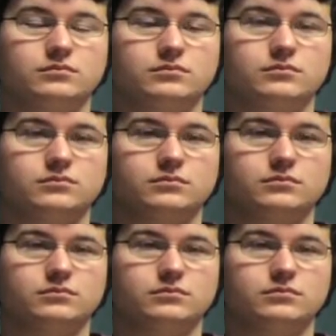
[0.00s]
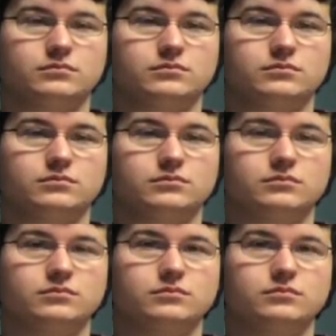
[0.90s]

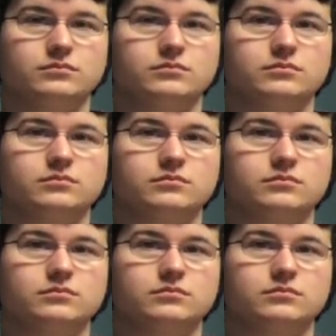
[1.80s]
(silent)